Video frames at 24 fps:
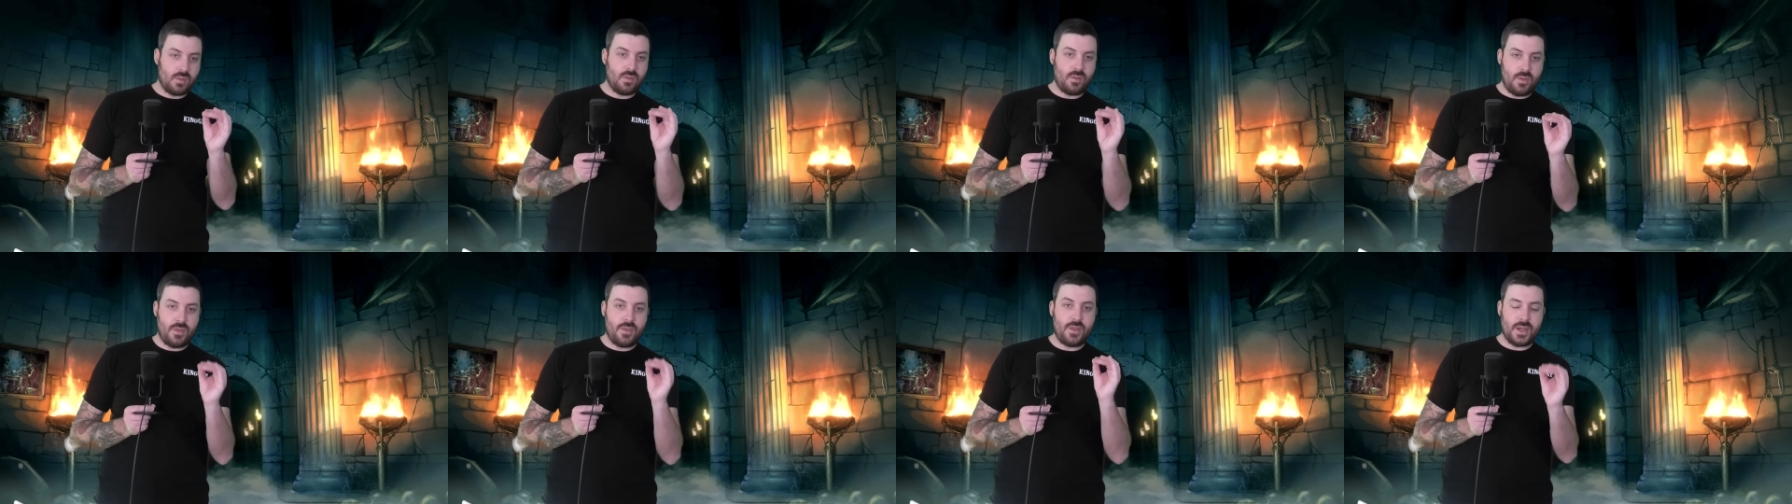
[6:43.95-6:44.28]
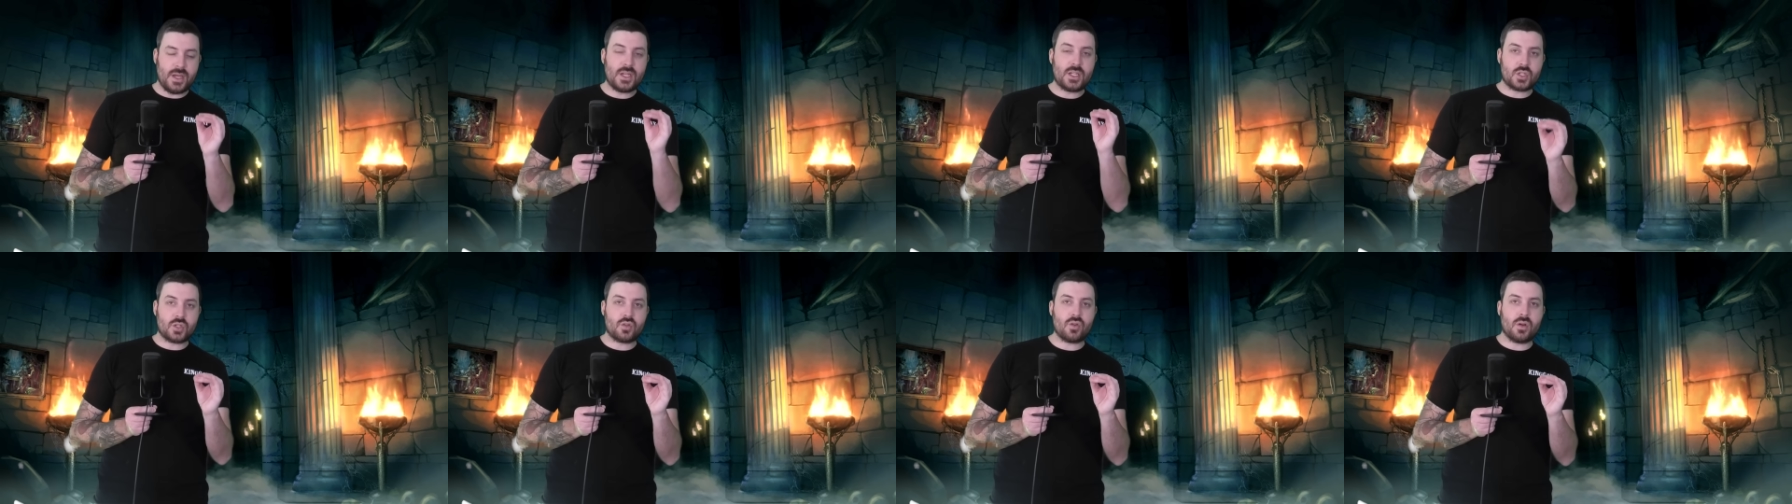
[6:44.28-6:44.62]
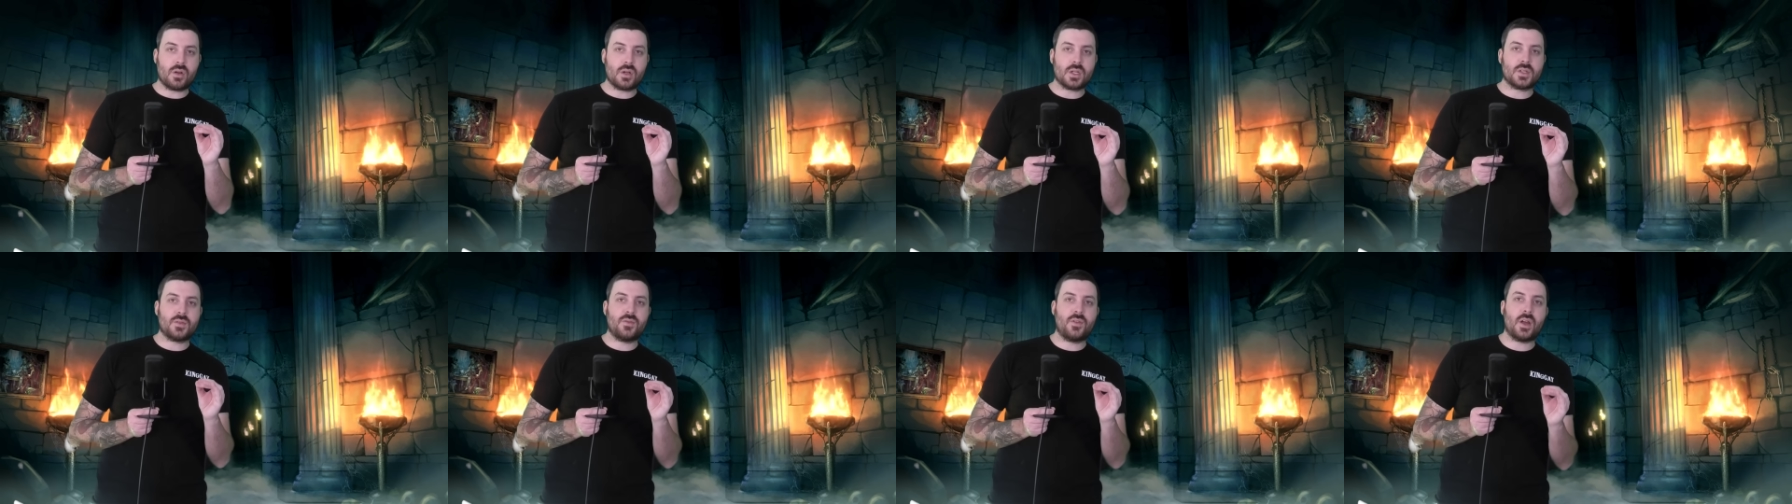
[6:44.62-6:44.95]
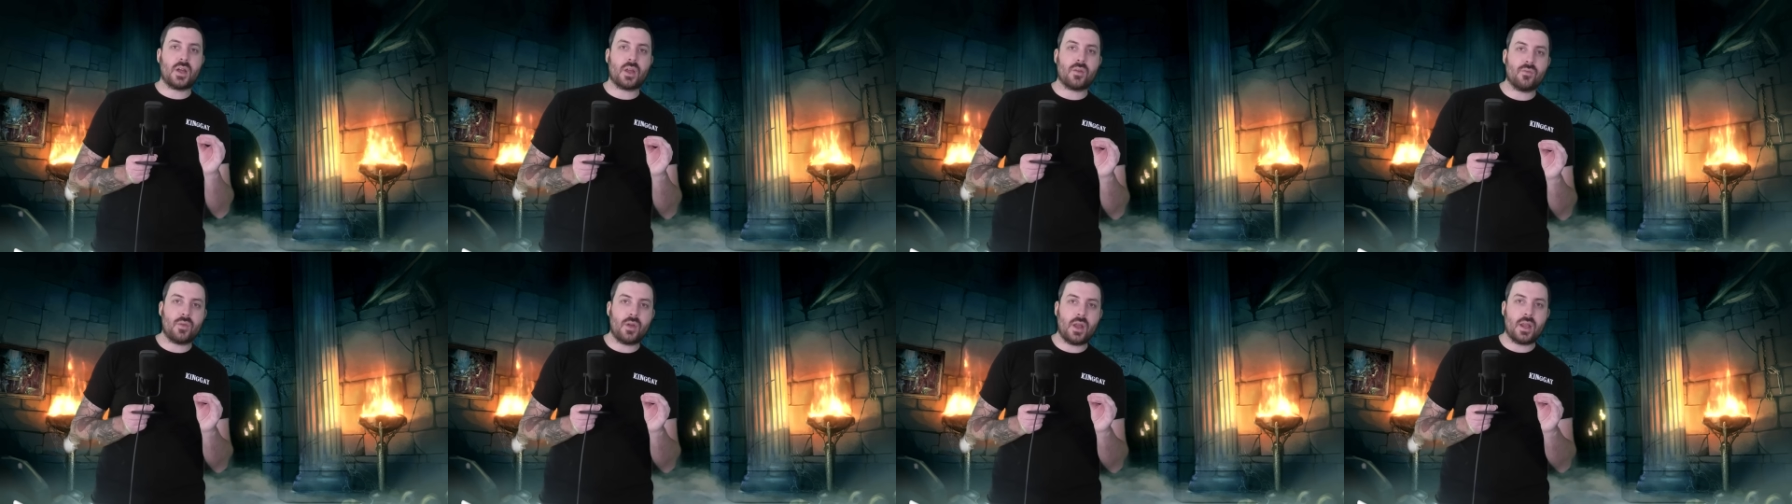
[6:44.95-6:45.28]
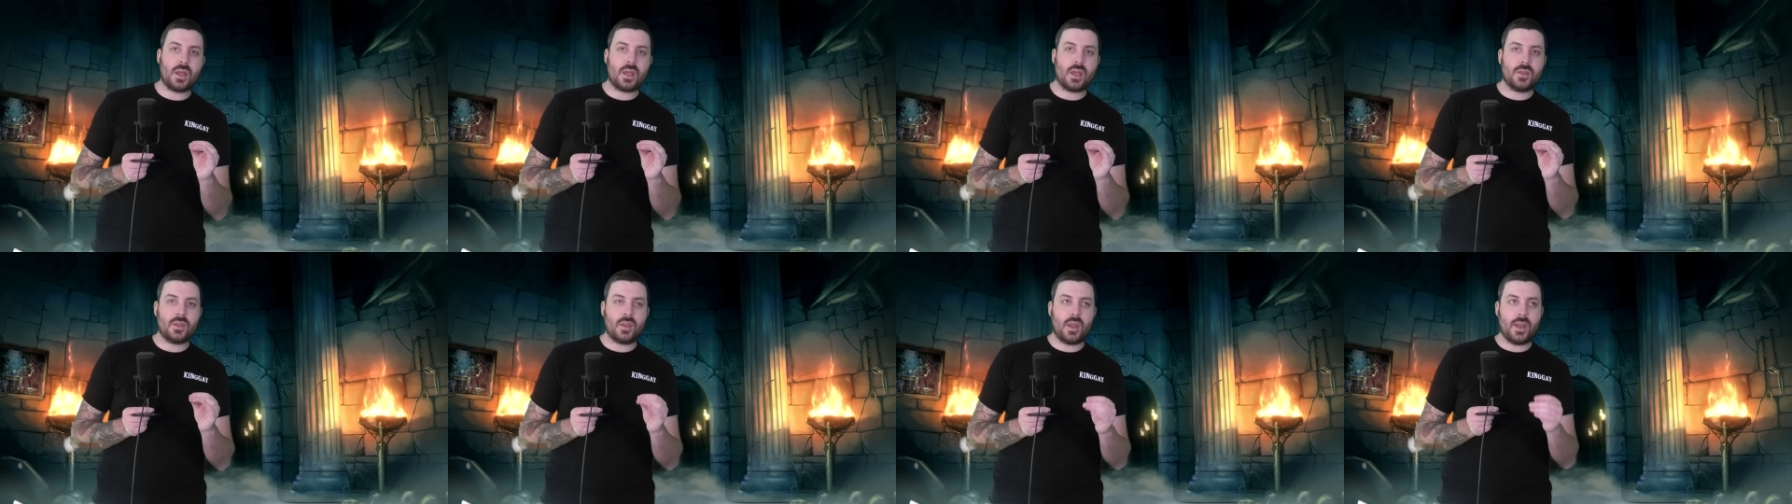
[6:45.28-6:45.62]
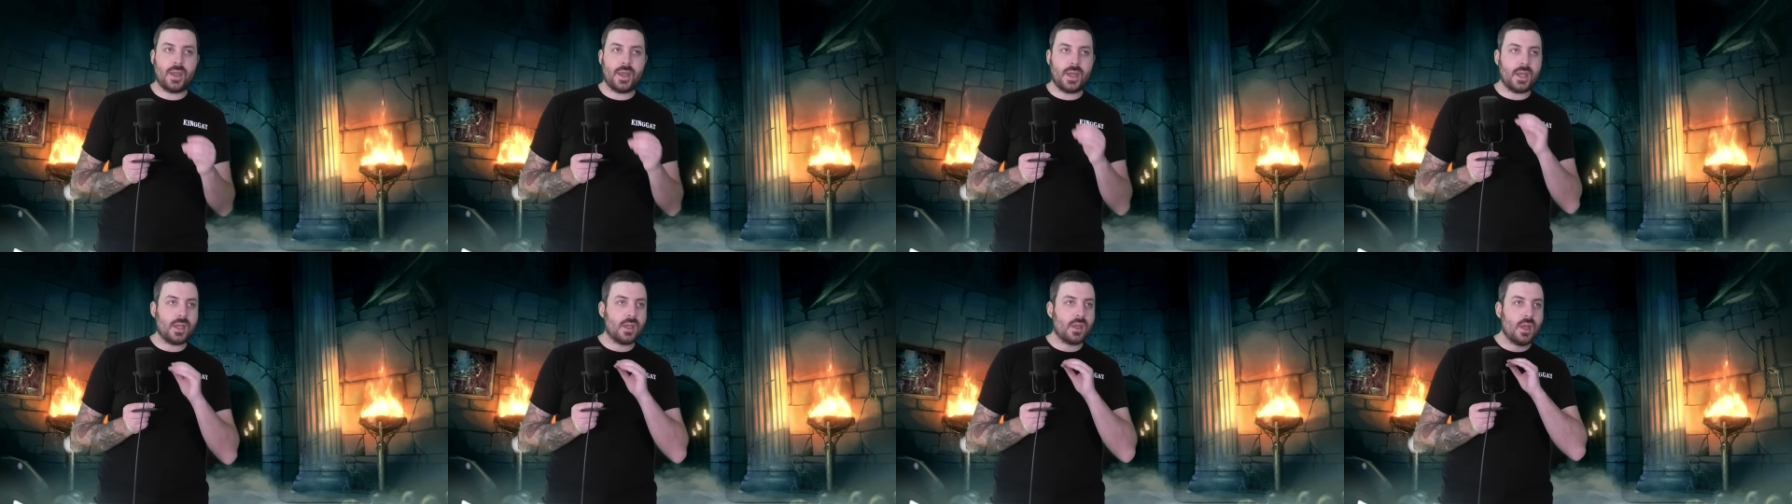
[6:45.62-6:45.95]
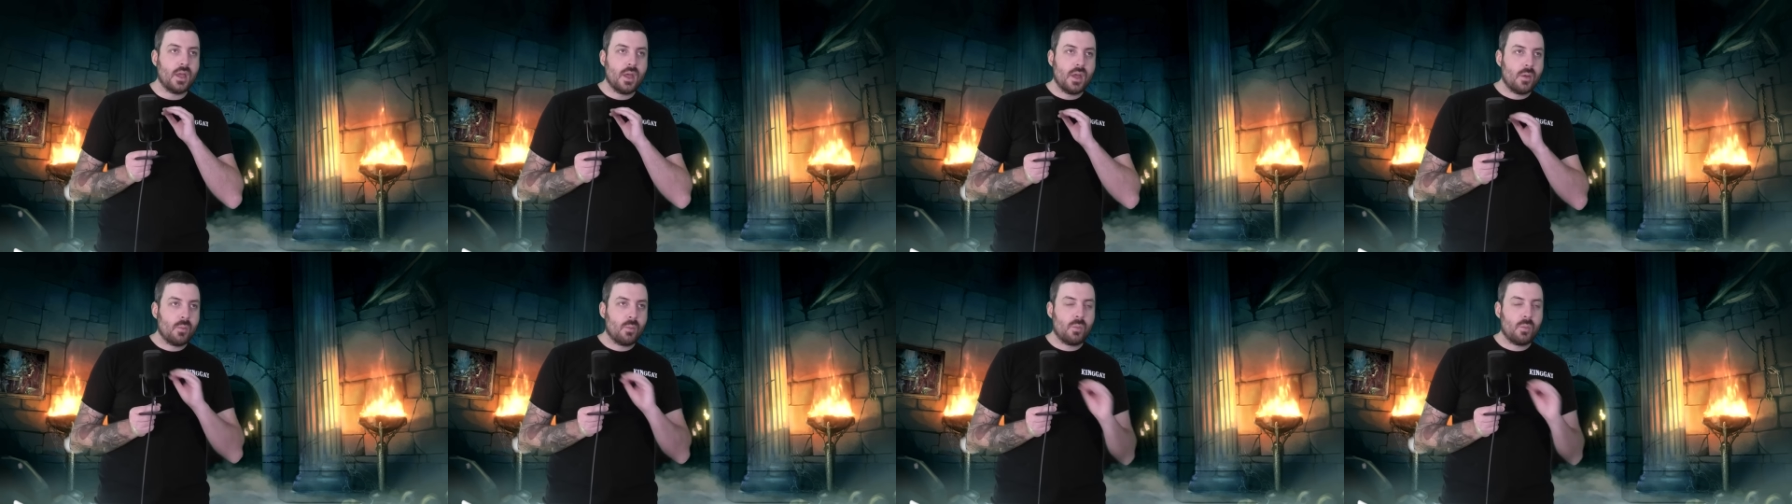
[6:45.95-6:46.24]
the strongest fucking relic in the league